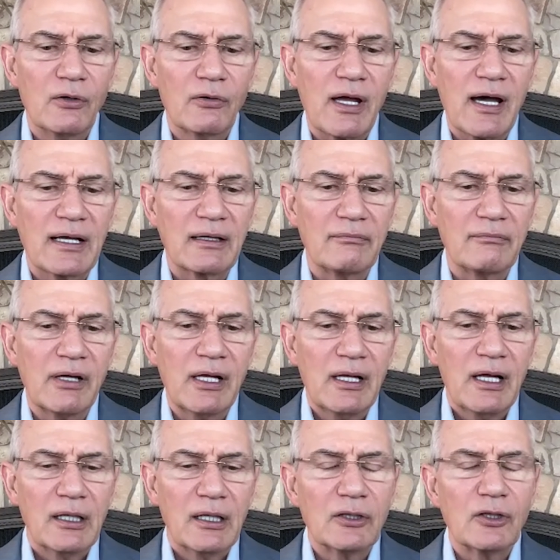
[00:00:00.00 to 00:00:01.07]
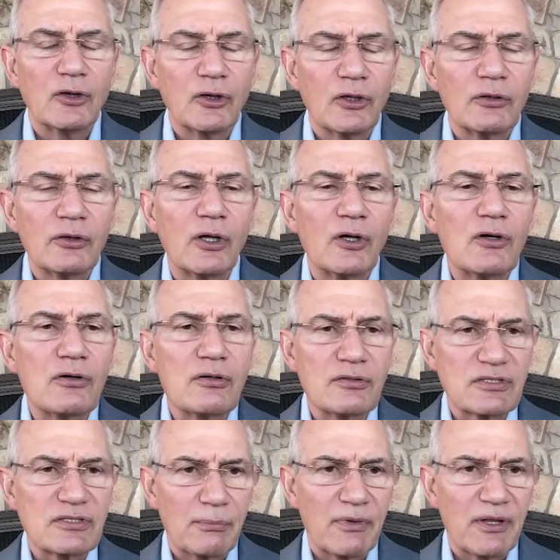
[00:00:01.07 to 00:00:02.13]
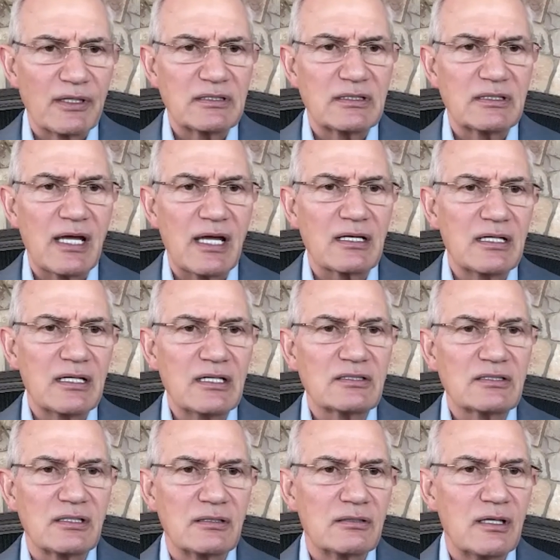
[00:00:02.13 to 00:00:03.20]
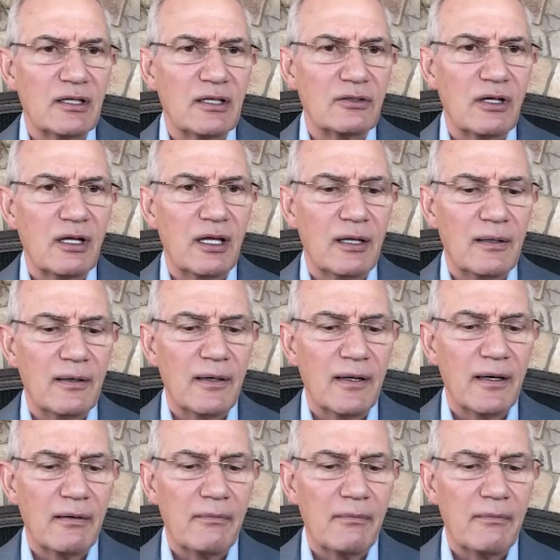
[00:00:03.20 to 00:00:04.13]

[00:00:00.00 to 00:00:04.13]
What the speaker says: kind of learn some of the techniques and